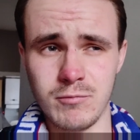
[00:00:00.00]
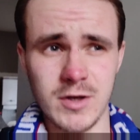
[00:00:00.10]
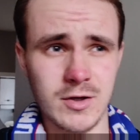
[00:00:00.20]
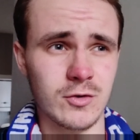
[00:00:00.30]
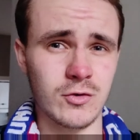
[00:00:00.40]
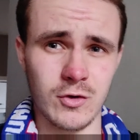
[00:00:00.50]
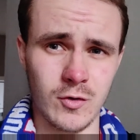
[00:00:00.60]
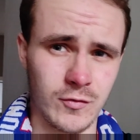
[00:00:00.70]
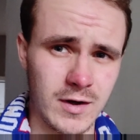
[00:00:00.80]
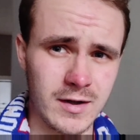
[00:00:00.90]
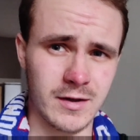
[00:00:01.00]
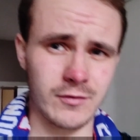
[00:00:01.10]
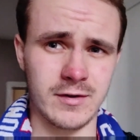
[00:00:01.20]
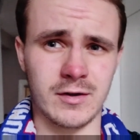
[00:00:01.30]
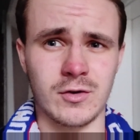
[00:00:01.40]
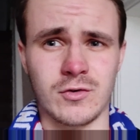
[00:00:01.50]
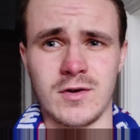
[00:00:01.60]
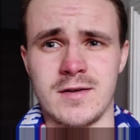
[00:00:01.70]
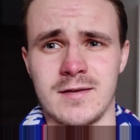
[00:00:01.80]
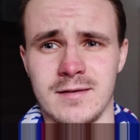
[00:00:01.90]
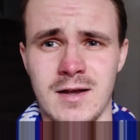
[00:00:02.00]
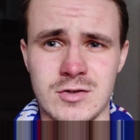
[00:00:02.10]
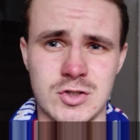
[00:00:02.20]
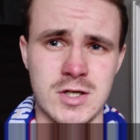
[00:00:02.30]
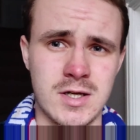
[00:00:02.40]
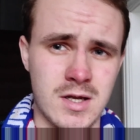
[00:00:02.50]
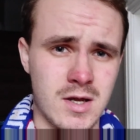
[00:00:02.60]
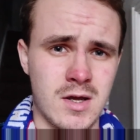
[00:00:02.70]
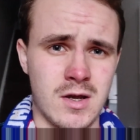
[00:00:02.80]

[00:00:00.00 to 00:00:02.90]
pretty good so far. They obviously had a good season last year,